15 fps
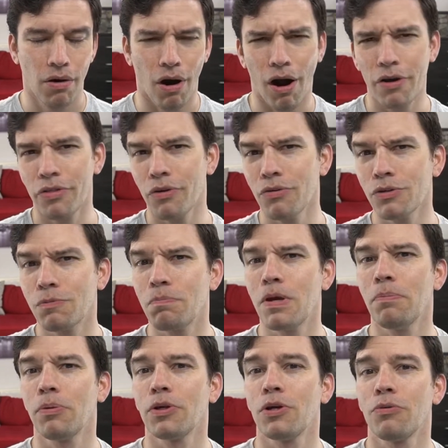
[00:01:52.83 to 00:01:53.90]
Are those
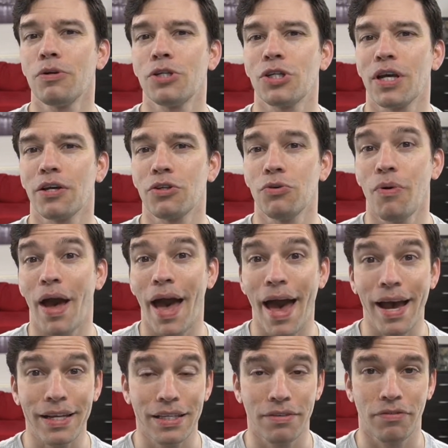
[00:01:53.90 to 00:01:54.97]
people you're reaching out to
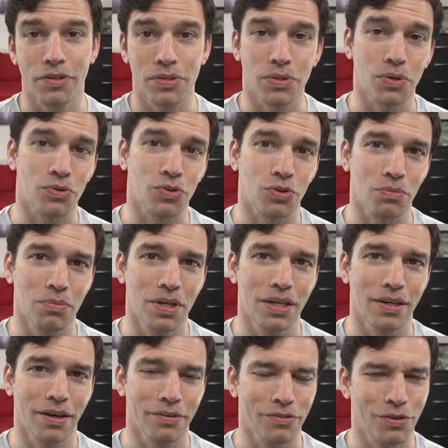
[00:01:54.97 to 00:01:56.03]
active on social
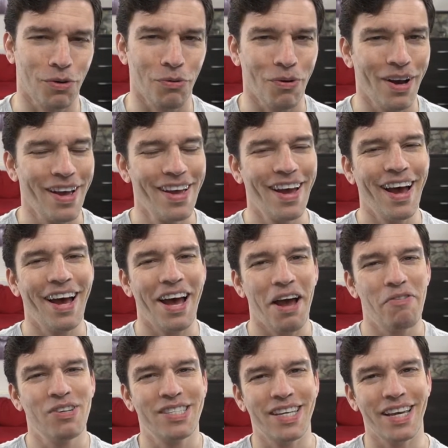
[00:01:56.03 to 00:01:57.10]
media? So I
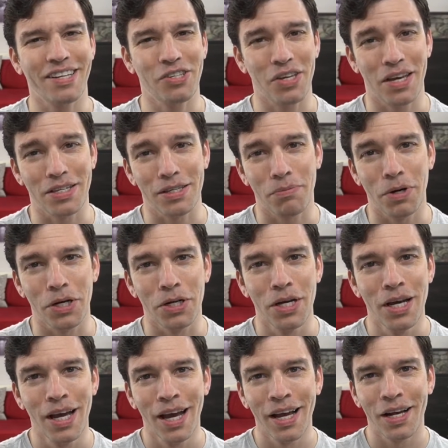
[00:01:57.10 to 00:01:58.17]
had someone
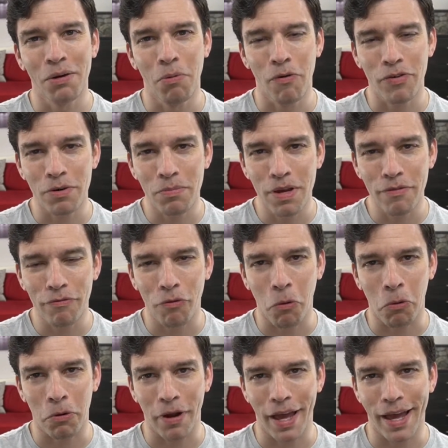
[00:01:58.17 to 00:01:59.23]
come over to me
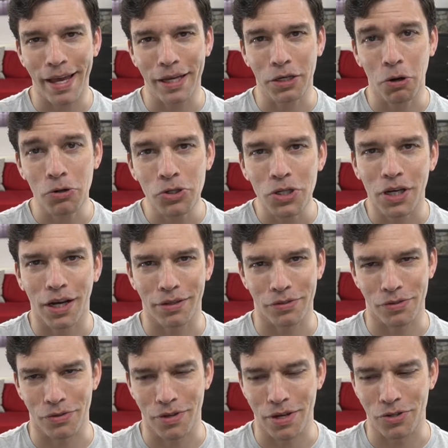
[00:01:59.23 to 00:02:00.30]
for a coaching
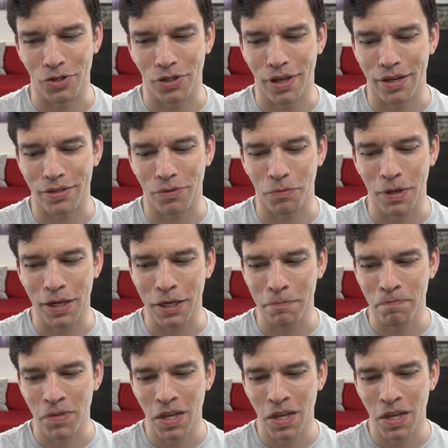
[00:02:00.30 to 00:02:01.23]
consultation last week,